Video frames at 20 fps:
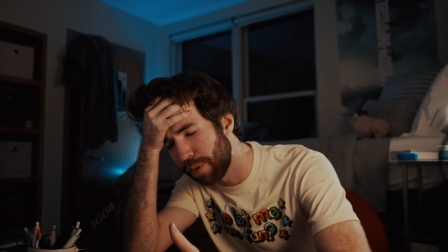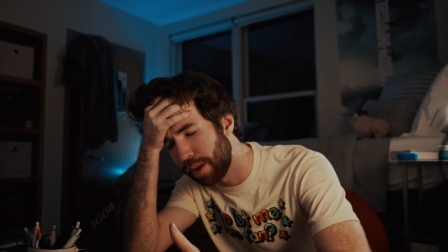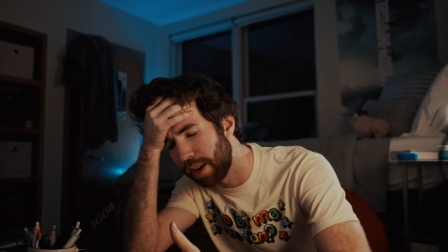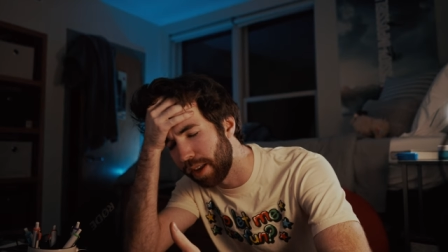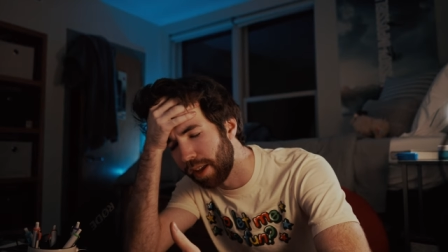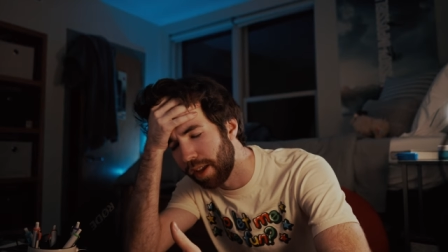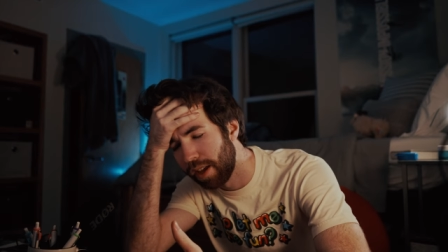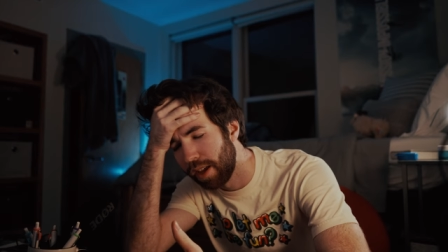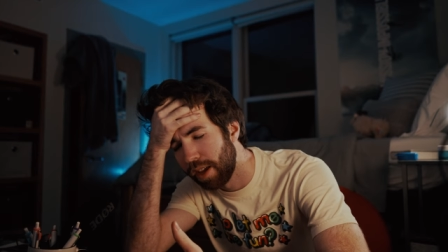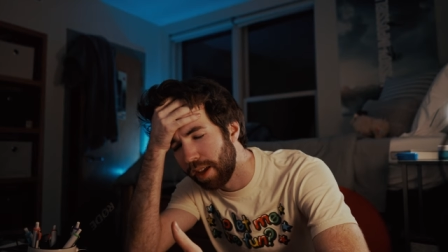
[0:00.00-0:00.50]

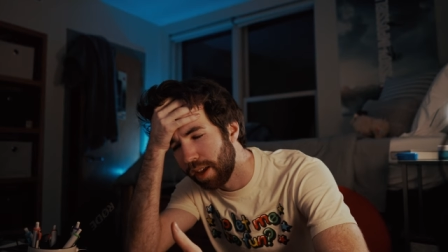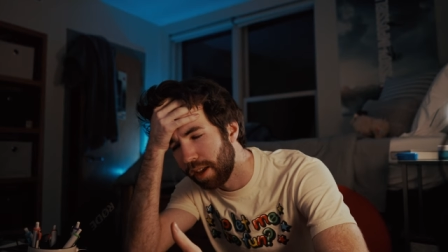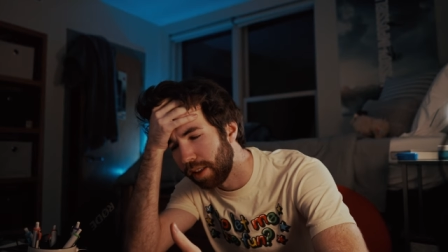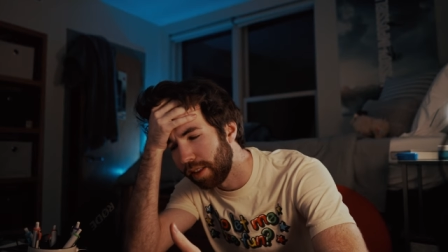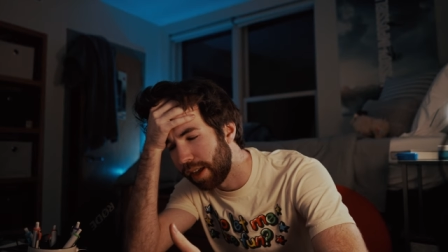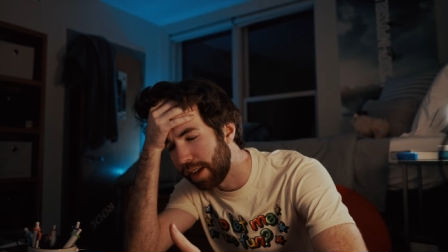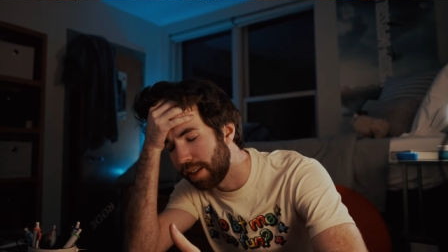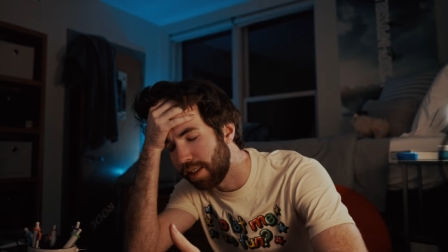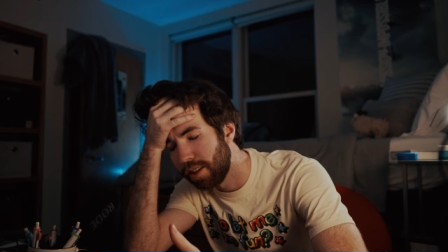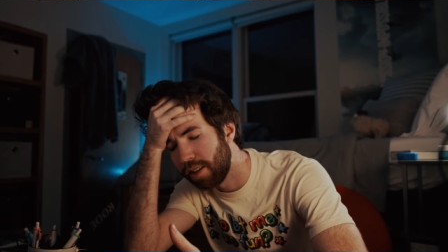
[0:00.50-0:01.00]
but
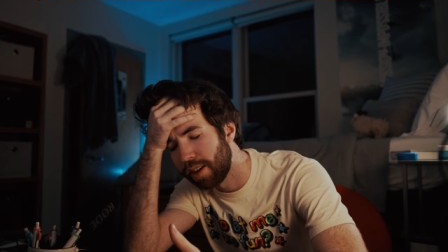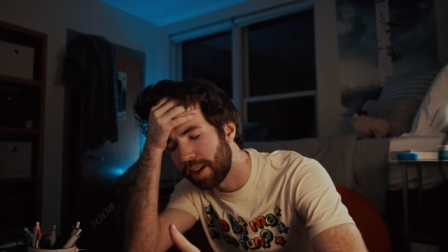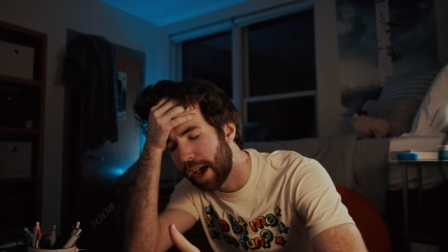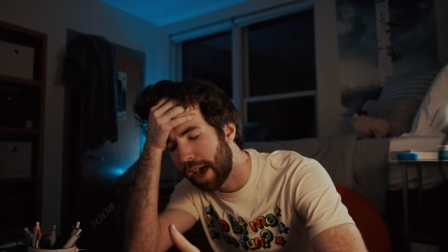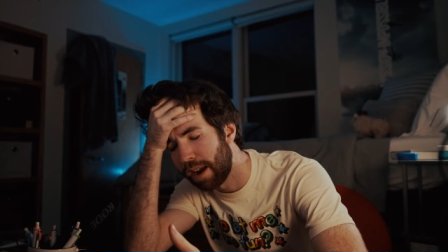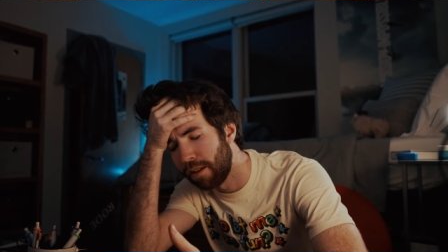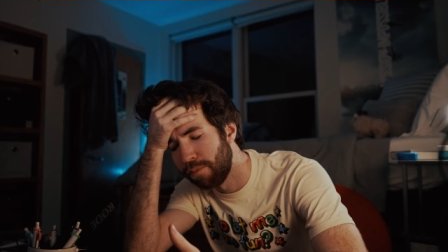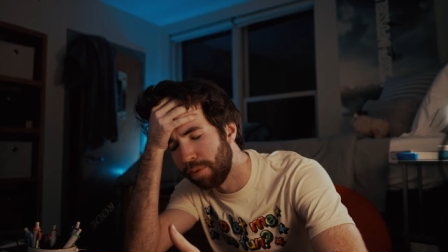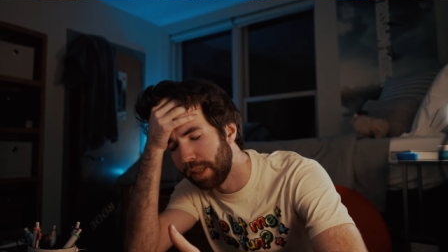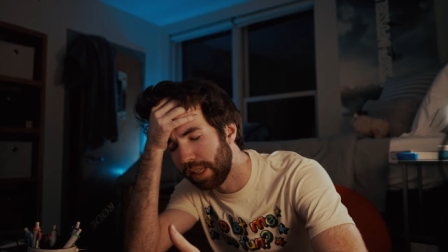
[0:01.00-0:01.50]
like, you
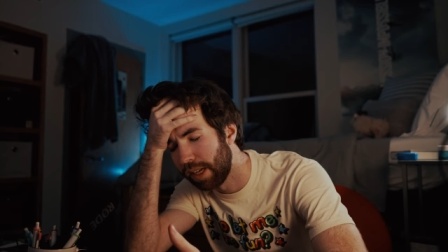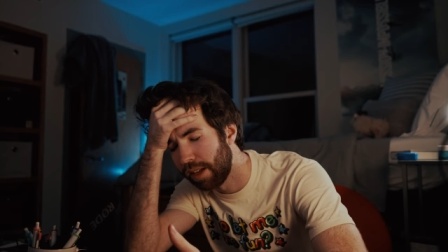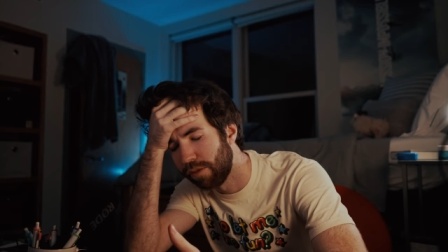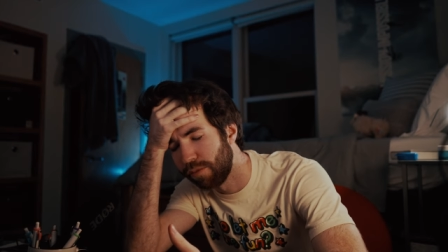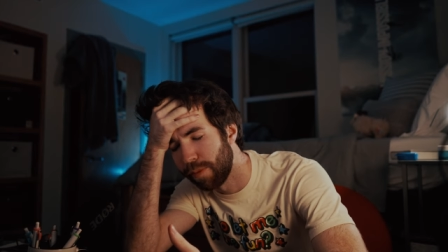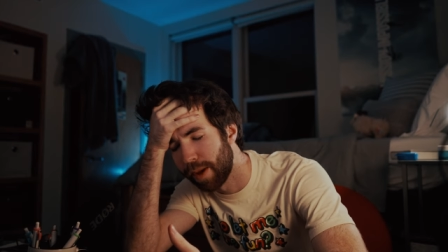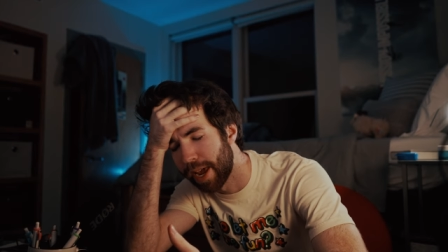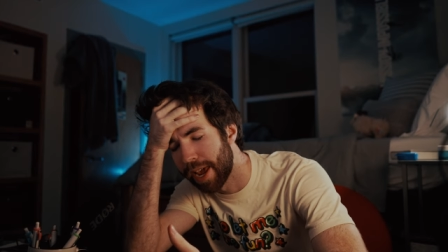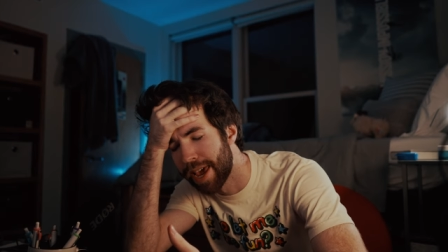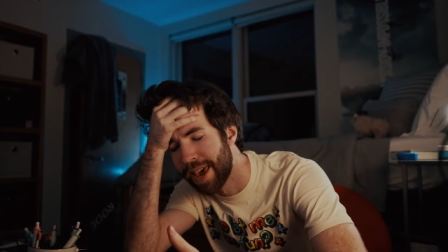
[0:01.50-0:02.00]
gotta
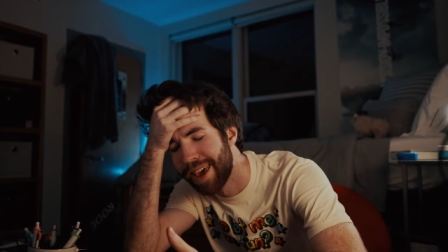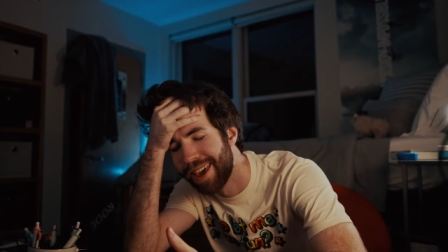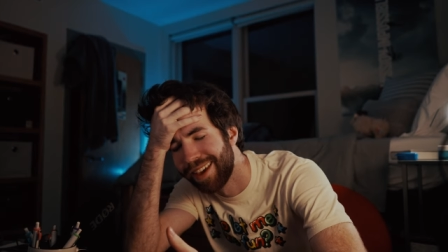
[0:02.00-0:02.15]
believe me.